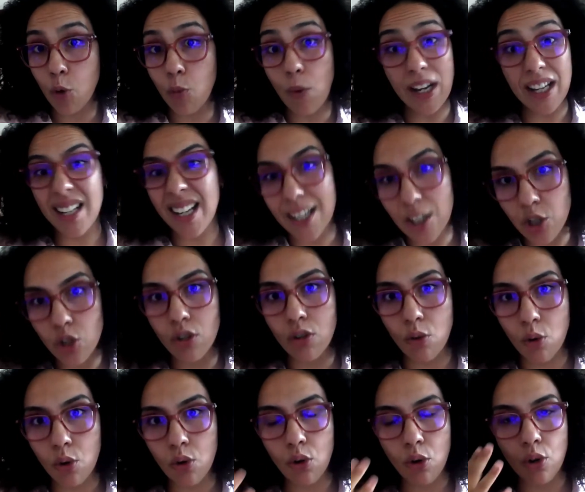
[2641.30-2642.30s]

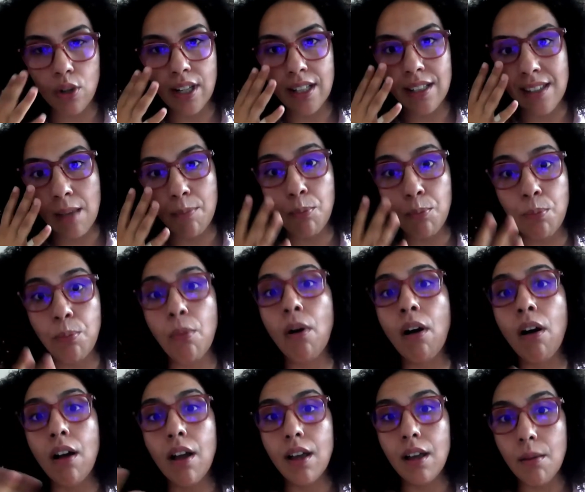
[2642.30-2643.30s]
regulation or let's say
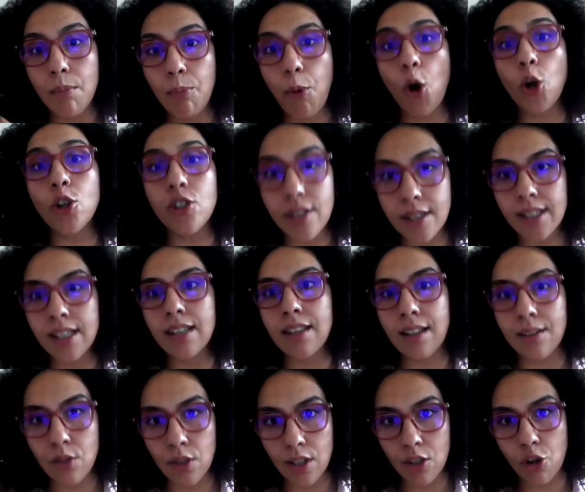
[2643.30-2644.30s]
policy
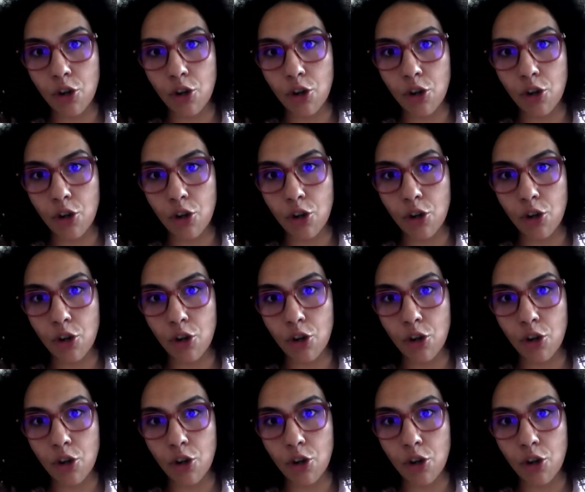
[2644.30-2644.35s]
that